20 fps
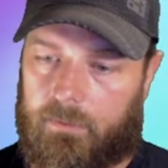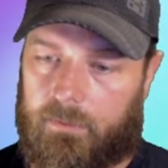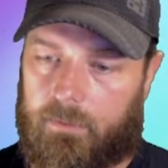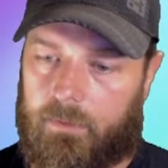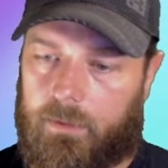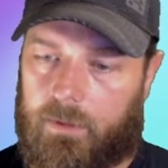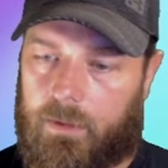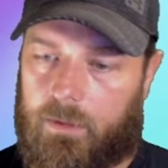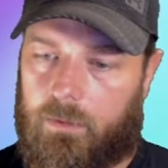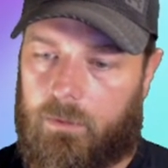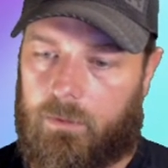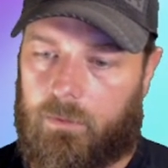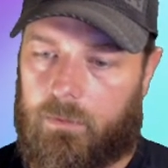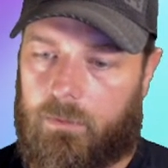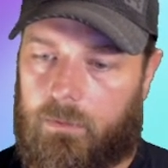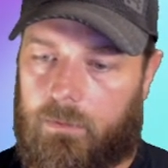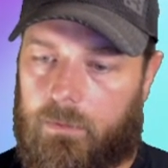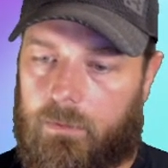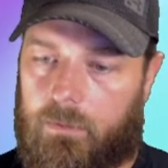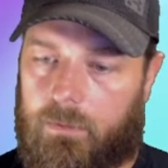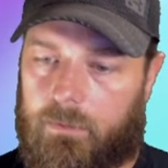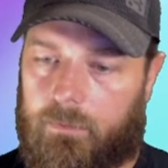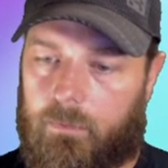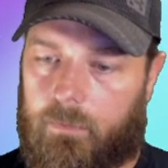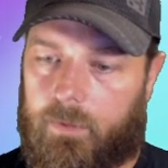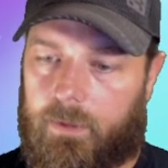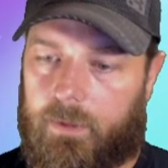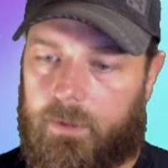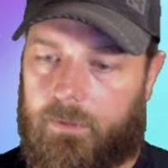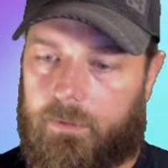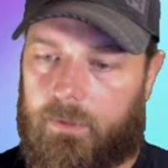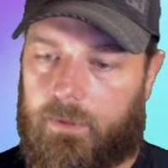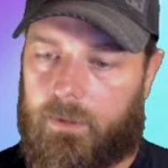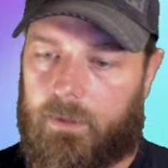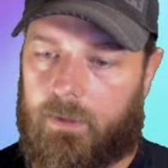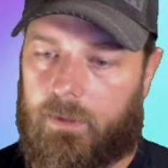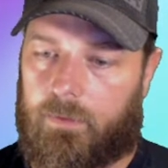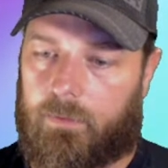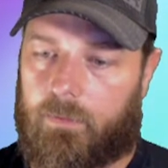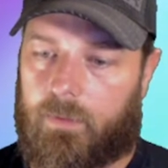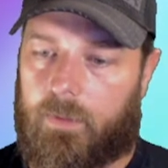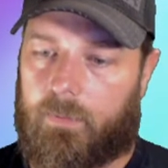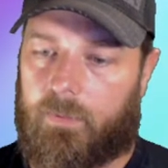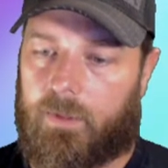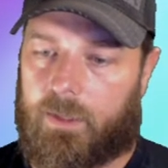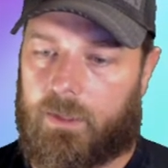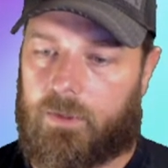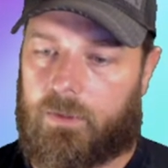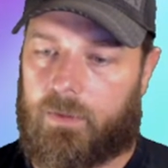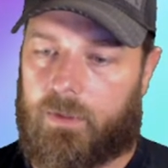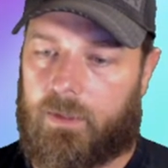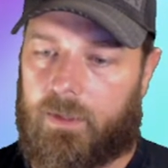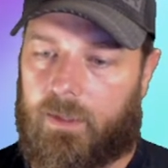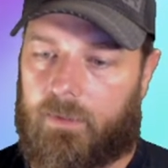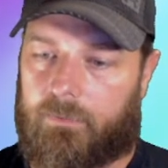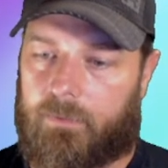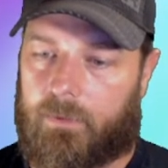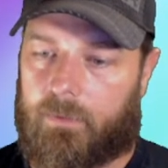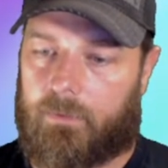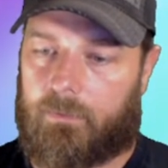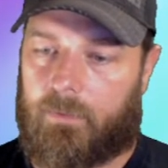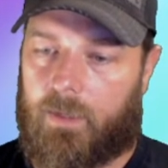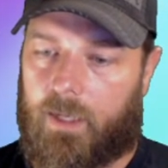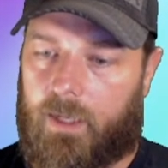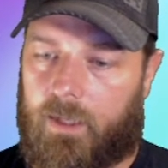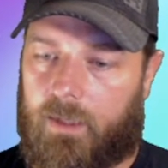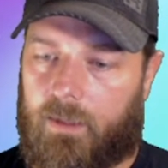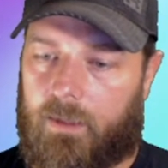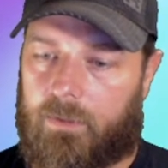Naku with the 3 Monkey Tree off to the right.